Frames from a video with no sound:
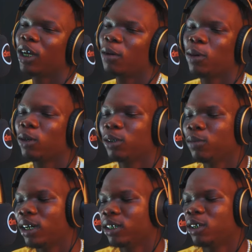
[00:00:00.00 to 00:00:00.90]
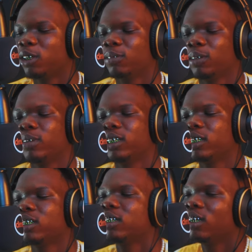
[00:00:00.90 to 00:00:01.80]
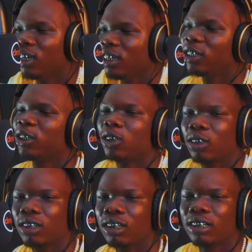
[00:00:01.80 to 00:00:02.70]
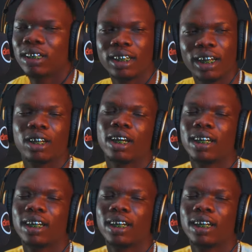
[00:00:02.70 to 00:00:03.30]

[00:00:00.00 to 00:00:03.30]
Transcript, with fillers: like post about. You know what I mean? But I saw that. That was just crazy. to see that okay,